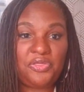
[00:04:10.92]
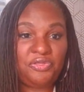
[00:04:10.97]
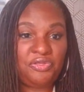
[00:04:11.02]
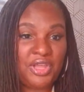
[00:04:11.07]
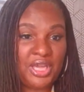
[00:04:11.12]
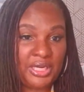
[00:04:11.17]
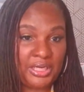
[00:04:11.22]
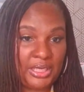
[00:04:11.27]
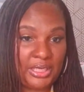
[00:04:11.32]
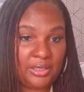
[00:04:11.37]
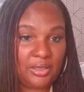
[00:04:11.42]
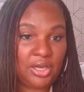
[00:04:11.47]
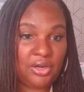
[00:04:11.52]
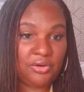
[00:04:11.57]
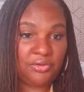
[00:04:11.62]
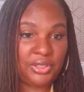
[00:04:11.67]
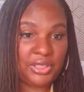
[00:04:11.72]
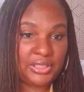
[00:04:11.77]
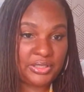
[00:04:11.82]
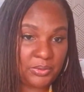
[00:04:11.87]
Thinning
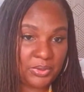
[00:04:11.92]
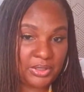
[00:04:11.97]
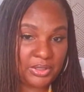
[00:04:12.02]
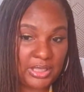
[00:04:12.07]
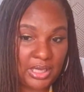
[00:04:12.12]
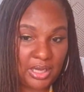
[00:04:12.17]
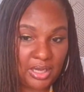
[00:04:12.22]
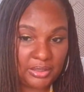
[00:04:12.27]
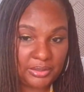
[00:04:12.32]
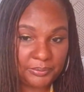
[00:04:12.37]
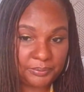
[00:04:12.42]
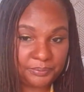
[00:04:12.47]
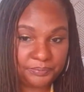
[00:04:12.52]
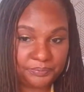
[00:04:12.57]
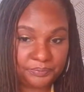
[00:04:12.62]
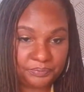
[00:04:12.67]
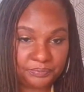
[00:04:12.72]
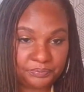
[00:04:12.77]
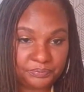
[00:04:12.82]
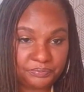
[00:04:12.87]
areas on a lock.
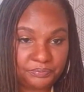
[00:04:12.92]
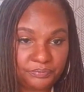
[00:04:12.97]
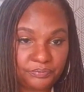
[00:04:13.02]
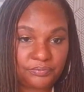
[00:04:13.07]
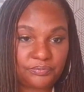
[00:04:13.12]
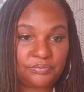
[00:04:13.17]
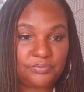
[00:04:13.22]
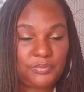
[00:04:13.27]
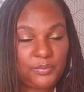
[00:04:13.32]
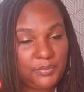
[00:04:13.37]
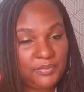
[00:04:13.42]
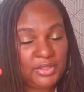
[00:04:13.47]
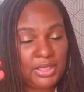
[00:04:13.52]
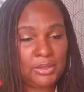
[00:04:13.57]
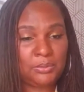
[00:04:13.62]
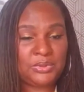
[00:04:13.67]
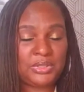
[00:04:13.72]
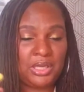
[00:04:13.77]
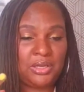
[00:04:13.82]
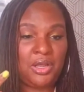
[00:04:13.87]

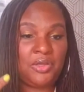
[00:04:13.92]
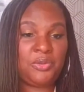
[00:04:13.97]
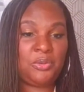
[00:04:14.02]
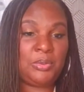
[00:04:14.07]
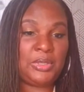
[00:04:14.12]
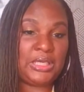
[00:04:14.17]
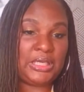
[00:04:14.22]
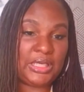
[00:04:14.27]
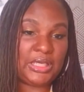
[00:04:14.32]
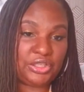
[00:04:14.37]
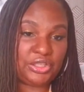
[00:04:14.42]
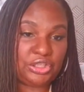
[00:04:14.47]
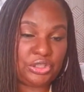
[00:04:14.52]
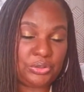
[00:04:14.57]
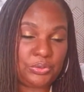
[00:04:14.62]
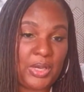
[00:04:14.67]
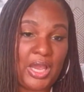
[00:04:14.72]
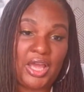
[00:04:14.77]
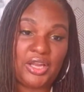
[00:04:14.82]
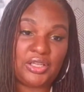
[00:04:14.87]
It was another big
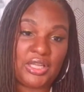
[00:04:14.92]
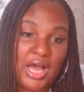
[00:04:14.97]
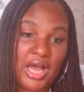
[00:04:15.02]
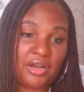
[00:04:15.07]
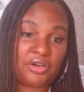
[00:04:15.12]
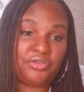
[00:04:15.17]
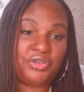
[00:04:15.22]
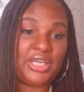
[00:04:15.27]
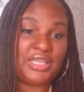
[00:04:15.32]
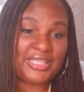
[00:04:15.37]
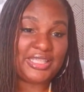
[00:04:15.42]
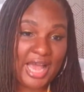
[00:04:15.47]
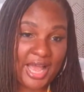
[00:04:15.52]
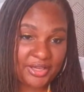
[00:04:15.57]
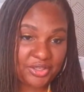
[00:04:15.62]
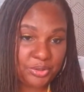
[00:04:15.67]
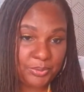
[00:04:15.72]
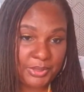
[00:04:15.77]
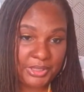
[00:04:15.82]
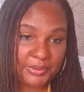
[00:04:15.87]
issue, and lock
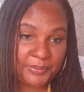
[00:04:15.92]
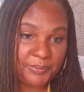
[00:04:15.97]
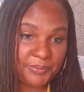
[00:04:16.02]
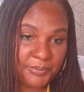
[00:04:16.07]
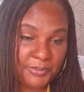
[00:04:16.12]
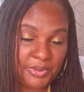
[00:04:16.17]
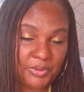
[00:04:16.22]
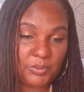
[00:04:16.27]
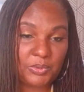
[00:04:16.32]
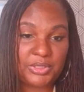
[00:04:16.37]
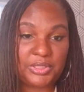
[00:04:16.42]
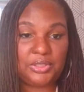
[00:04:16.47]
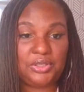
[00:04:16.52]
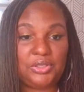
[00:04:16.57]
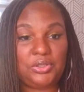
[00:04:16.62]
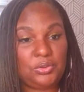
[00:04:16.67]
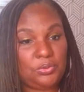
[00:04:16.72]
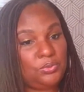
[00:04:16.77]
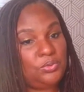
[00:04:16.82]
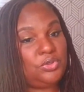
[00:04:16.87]
reattachment was a
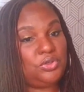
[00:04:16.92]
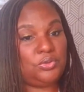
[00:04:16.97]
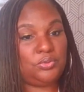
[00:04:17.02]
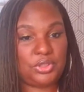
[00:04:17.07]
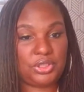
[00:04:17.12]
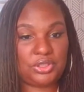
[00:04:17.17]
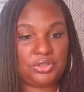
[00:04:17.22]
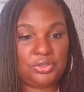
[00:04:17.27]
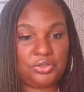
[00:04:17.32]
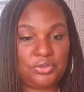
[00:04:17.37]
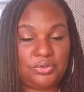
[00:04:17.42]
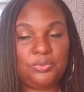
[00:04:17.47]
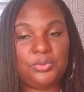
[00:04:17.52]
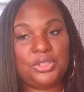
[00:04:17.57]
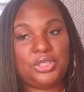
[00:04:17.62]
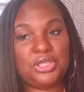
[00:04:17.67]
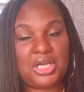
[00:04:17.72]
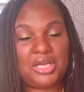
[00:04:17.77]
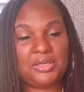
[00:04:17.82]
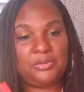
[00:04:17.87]
huge issue,
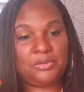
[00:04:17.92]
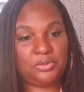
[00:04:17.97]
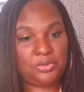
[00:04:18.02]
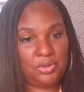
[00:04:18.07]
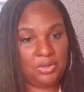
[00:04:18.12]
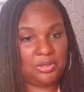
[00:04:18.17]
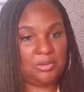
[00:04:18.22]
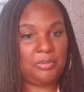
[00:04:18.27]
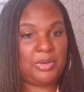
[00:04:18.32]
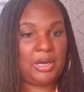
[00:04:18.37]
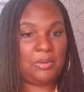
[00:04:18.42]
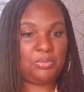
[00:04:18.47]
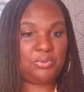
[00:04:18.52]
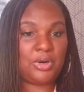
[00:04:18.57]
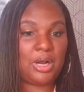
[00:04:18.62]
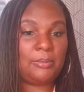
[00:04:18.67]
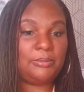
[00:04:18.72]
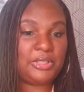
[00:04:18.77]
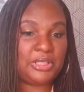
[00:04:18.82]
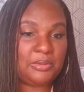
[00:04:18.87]
which I talk about
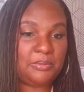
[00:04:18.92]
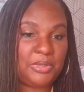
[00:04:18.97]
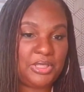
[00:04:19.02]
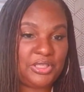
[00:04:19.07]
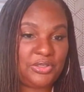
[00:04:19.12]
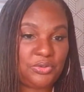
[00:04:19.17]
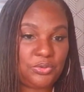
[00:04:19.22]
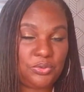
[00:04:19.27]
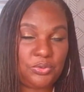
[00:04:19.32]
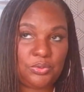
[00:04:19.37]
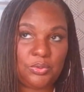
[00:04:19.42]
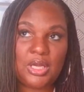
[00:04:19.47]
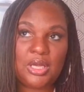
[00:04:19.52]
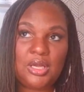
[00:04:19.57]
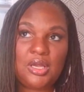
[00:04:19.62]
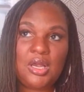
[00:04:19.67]
prompted me to